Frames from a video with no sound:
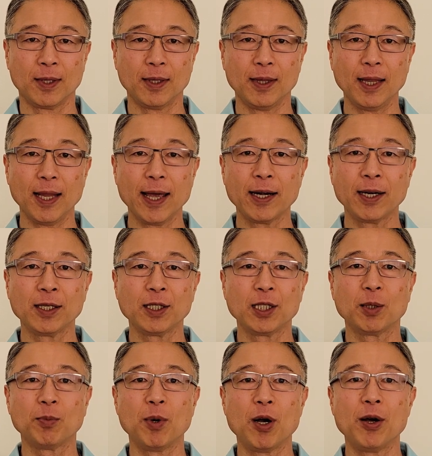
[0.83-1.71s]
Letting
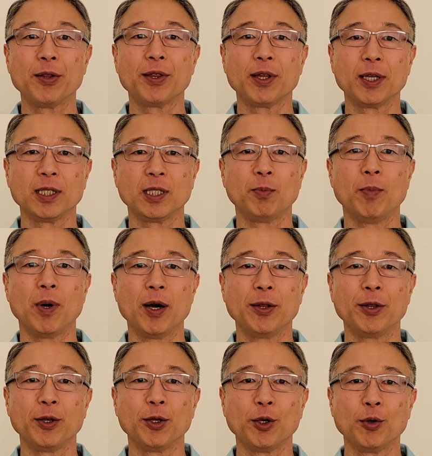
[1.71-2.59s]
small things
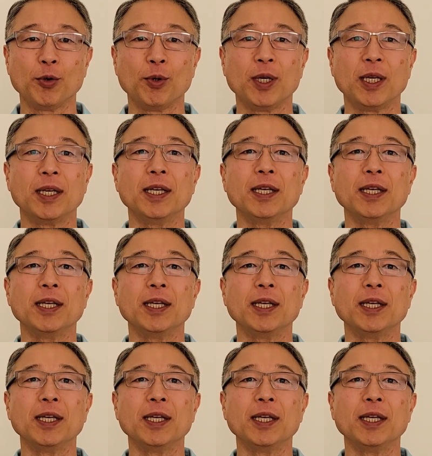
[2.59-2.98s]
bother you